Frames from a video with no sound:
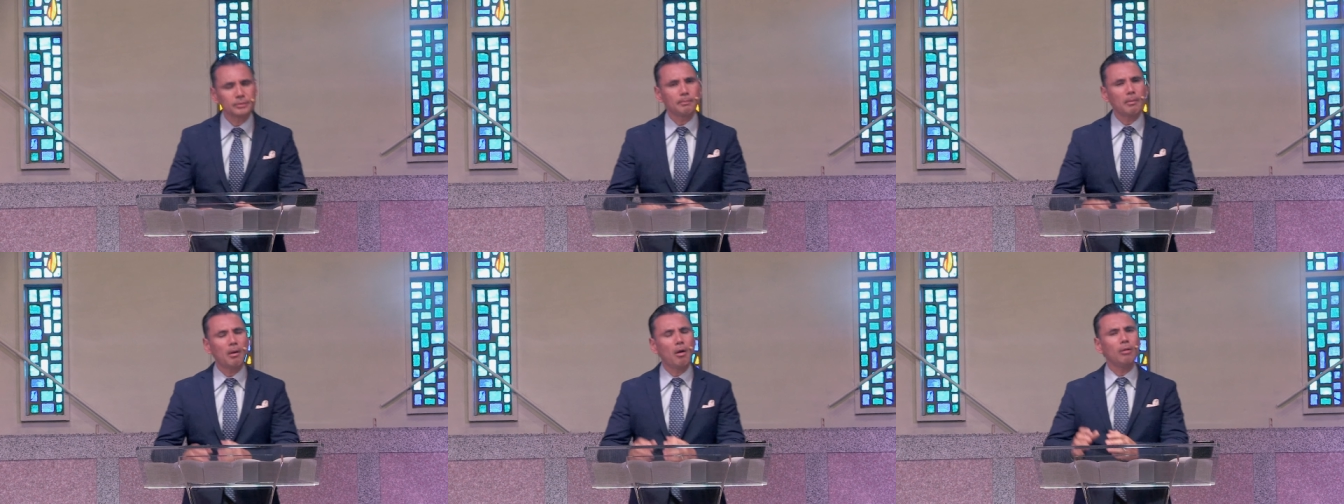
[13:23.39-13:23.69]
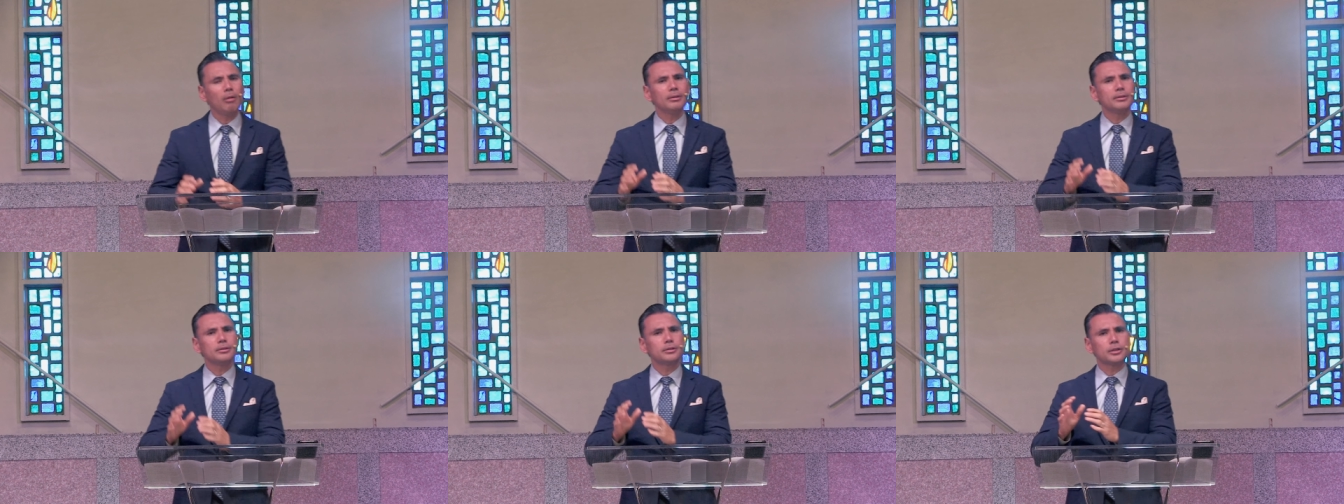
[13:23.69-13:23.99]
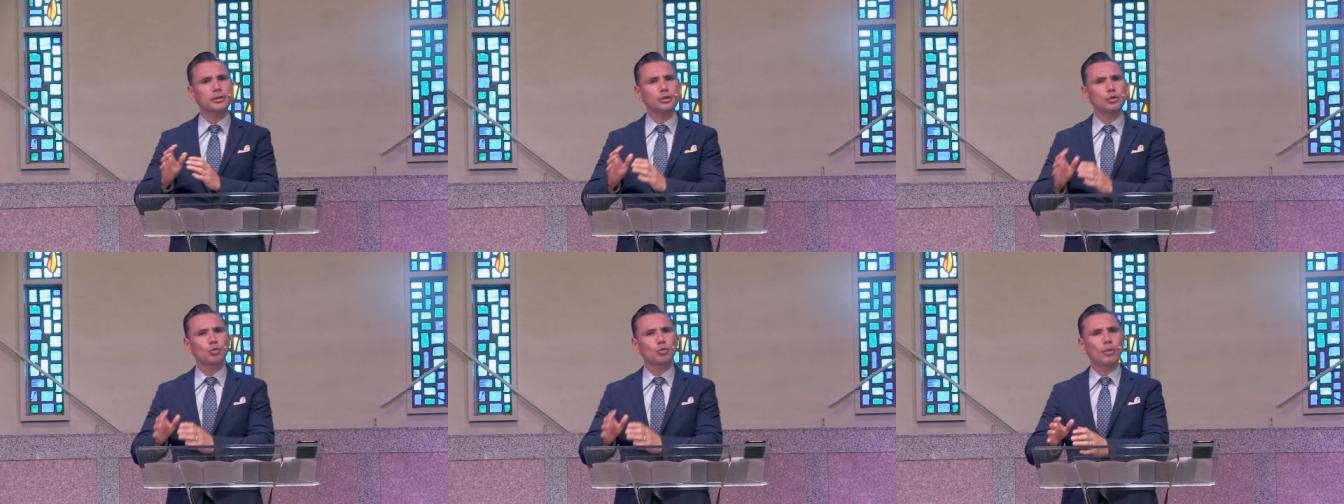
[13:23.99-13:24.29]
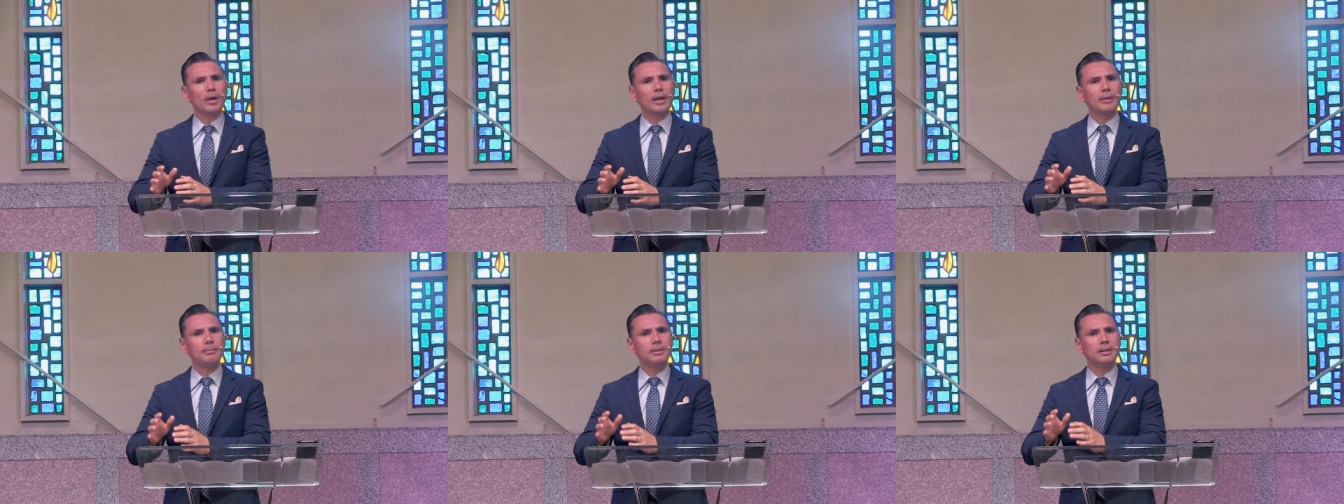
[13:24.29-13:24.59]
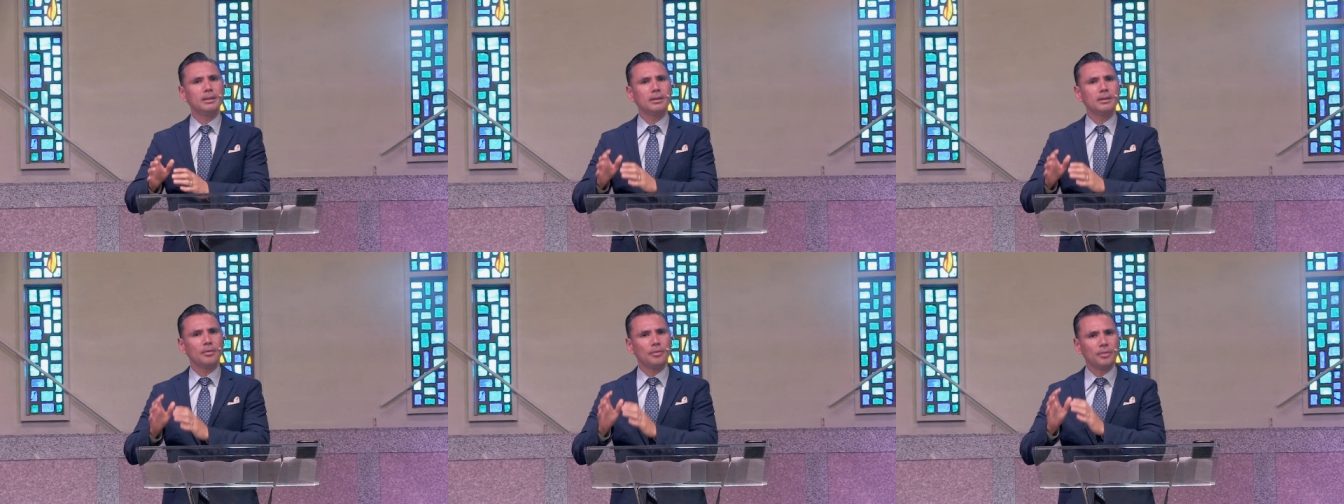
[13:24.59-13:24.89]
Paul is
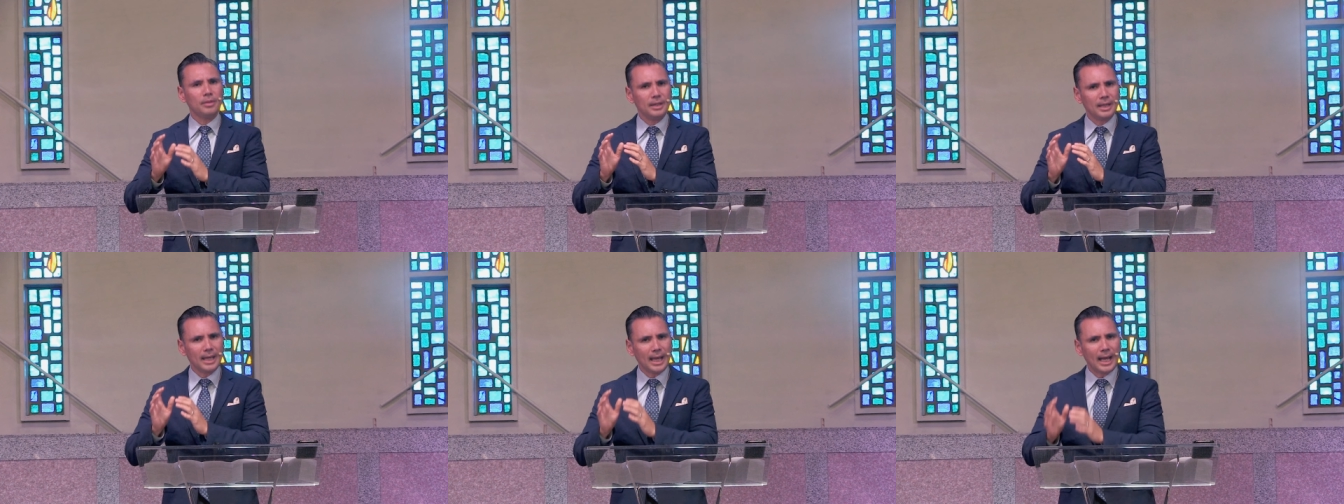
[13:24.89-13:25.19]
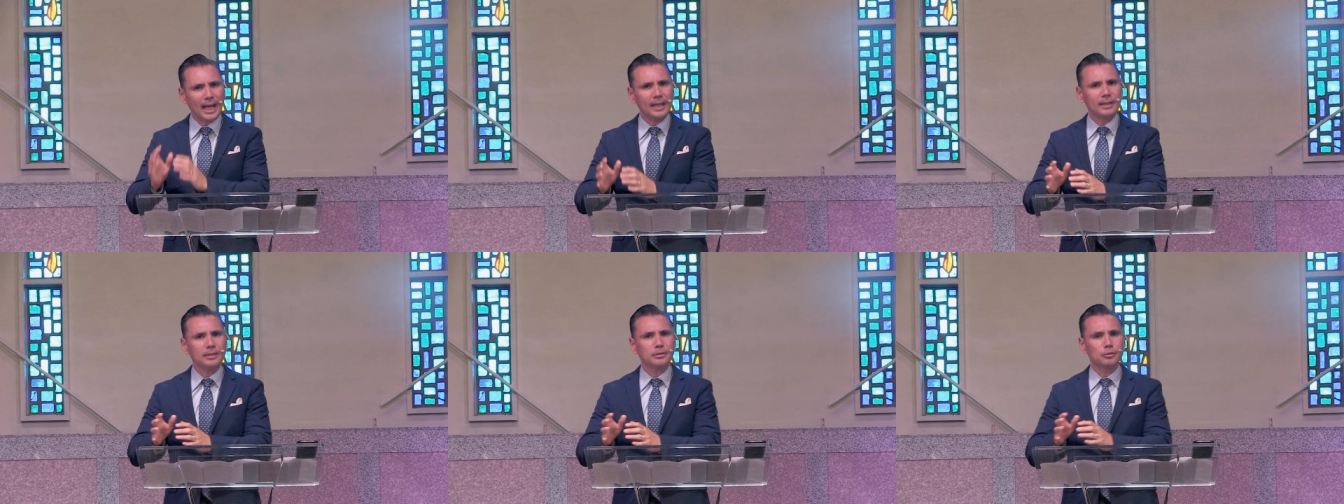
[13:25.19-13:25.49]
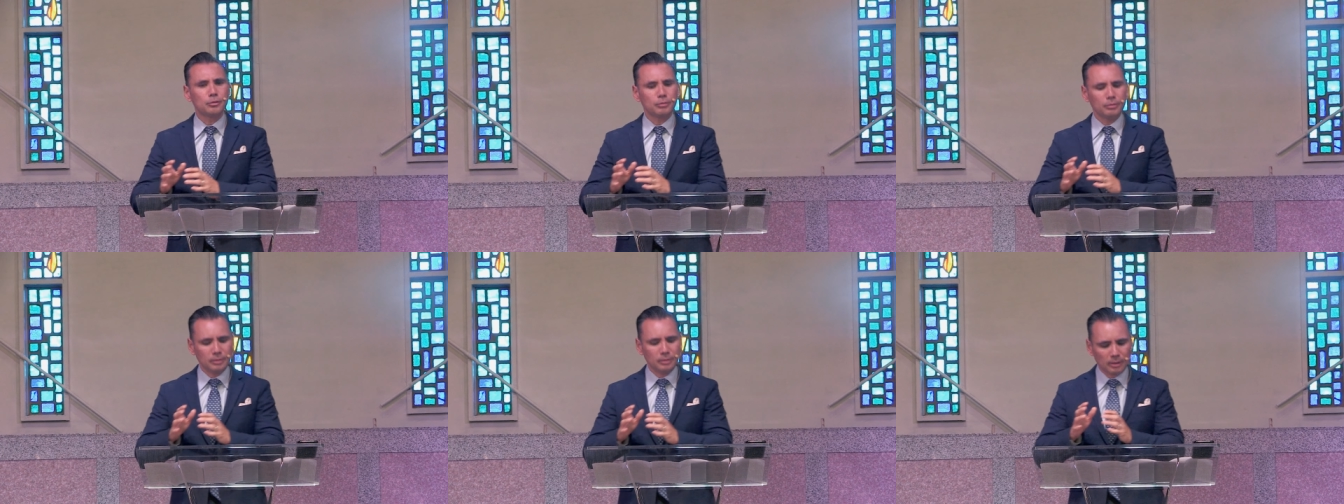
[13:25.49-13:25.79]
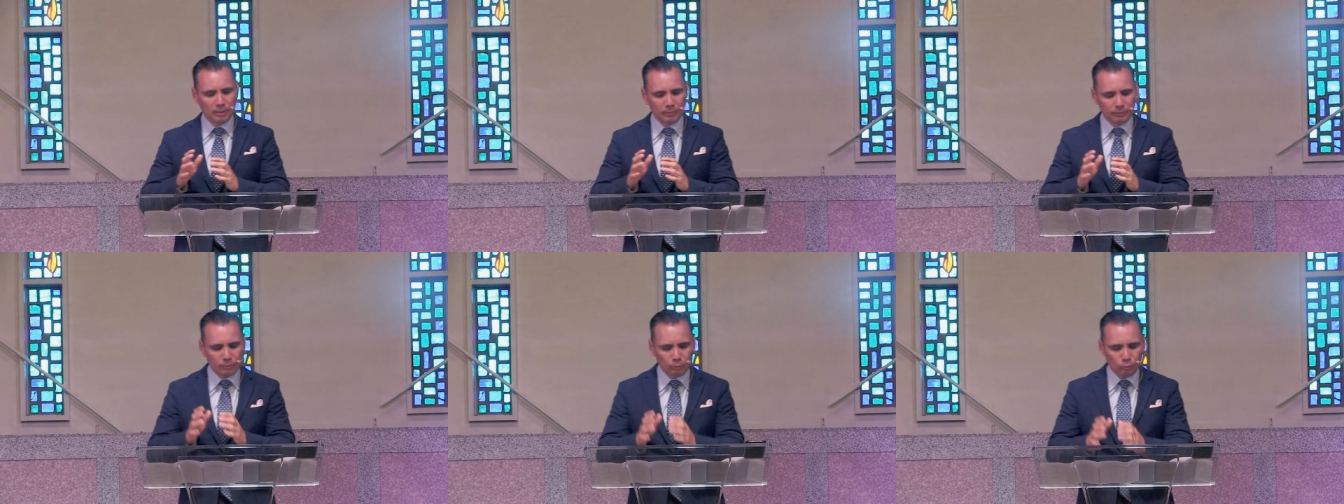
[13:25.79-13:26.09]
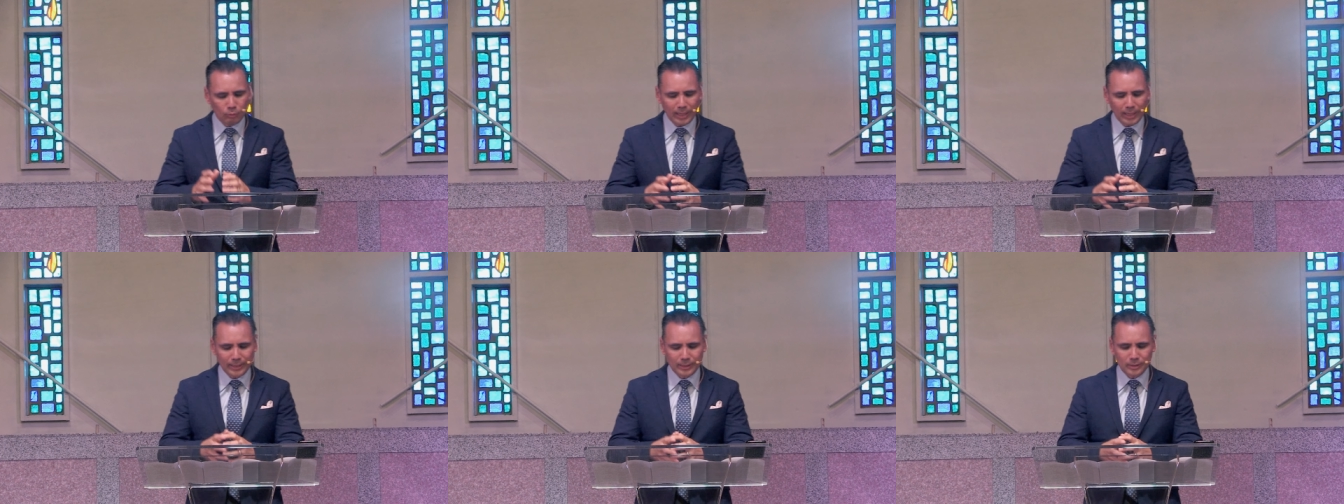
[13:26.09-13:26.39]
describing the attitude of
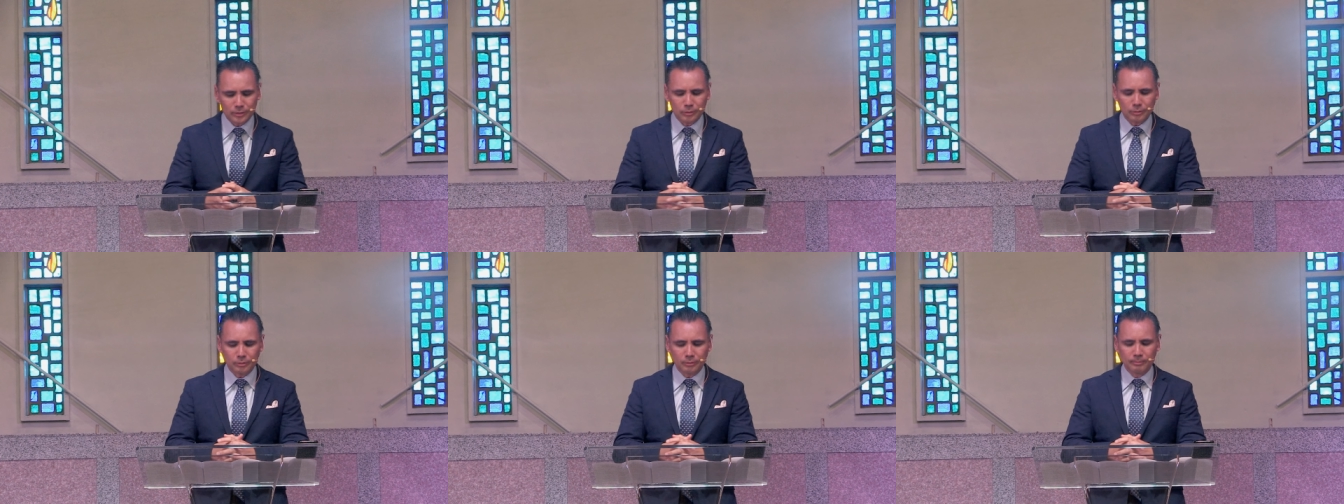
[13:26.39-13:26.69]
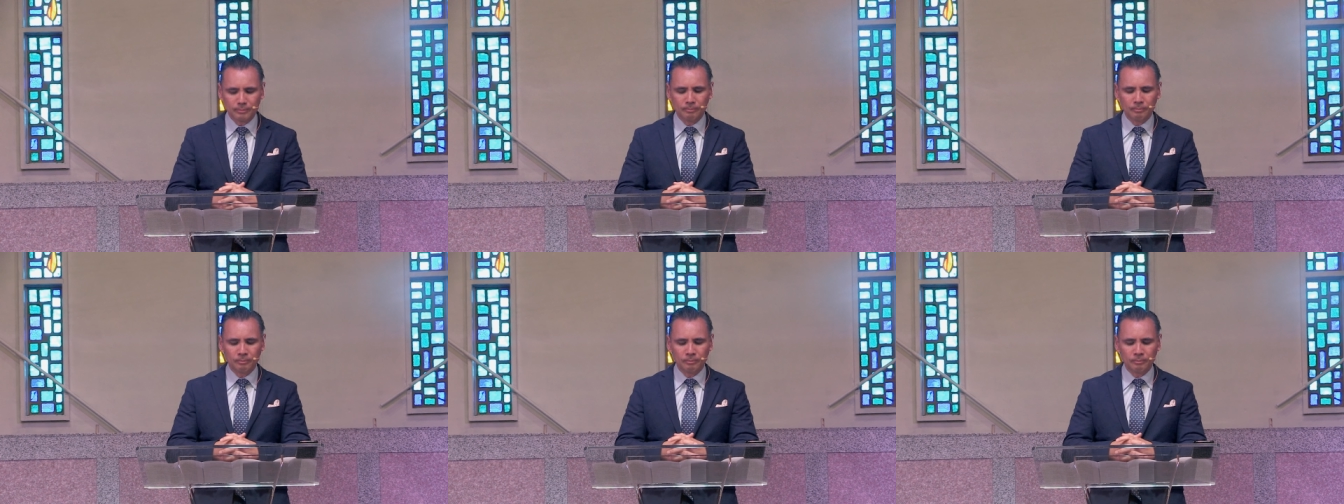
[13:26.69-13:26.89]
gratitude.